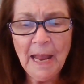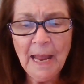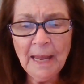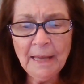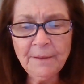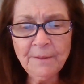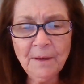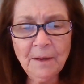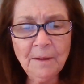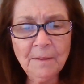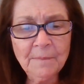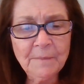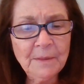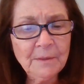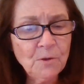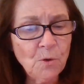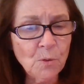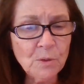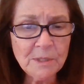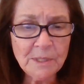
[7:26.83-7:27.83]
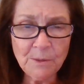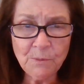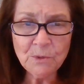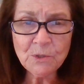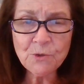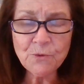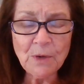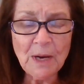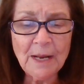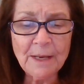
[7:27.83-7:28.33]
And um, of course, it
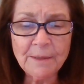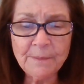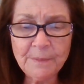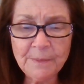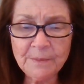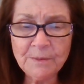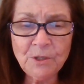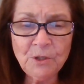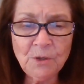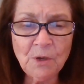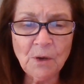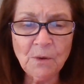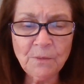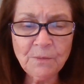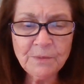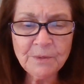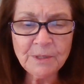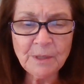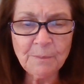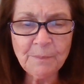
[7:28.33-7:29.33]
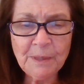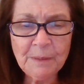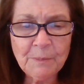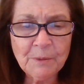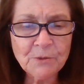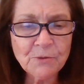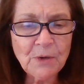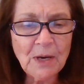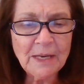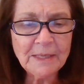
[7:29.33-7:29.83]
was trying to, you know, some
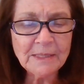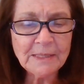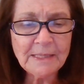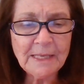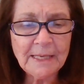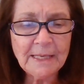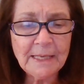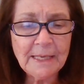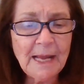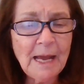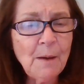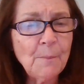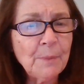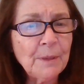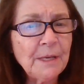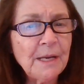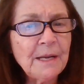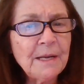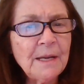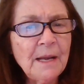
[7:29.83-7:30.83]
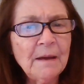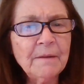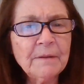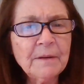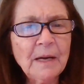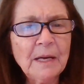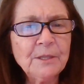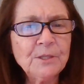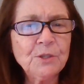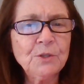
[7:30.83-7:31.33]
people tried to take it out, but it
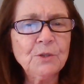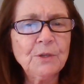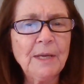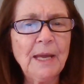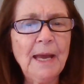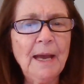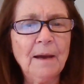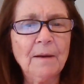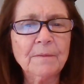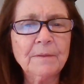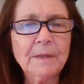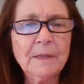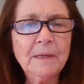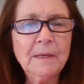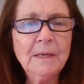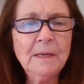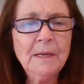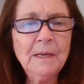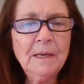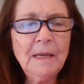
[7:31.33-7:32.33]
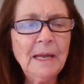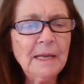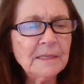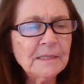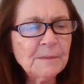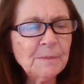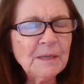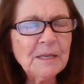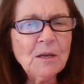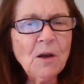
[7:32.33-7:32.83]
never got took out.
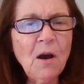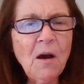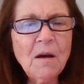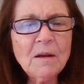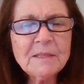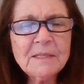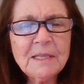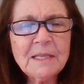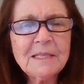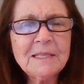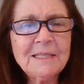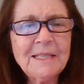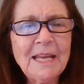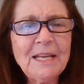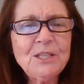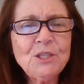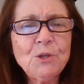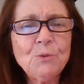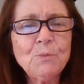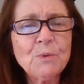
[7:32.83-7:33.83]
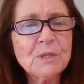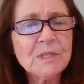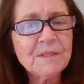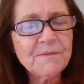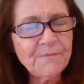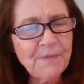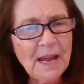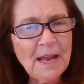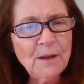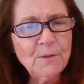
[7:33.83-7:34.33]
It's because this nation
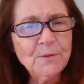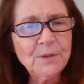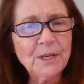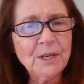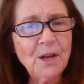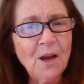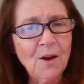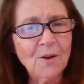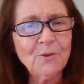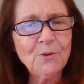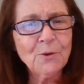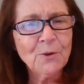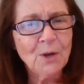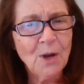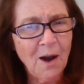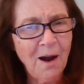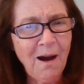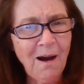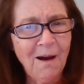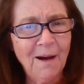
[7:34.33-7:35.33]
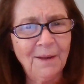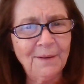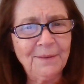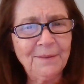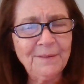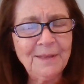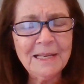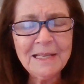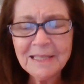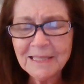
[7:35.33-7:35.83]
was founded under God.
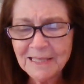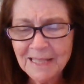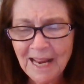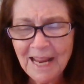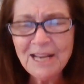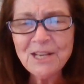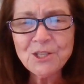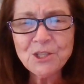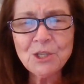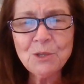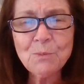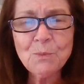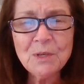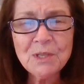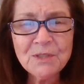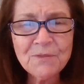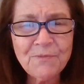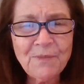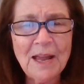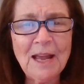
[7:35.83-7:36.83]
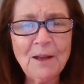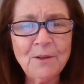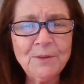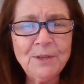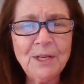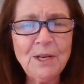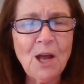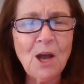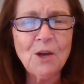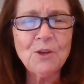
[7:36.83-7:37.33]
This nation was
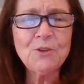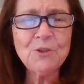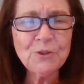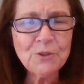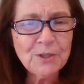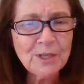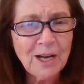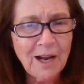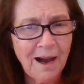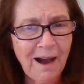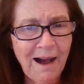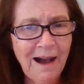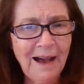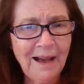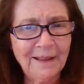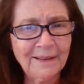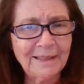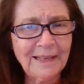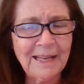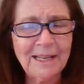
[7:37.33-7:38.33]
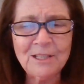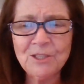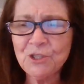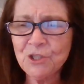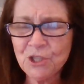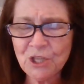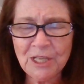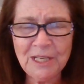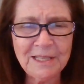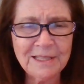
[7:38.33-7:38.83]
founded under God in
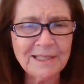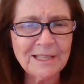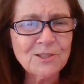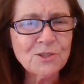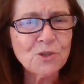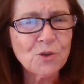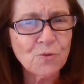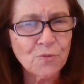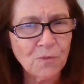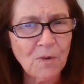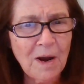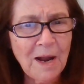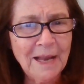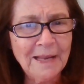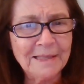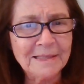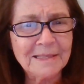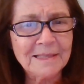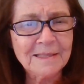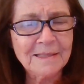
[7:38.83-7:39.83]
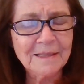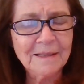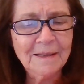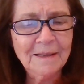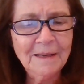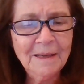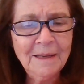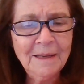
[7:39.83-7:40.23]
Jesus Christ.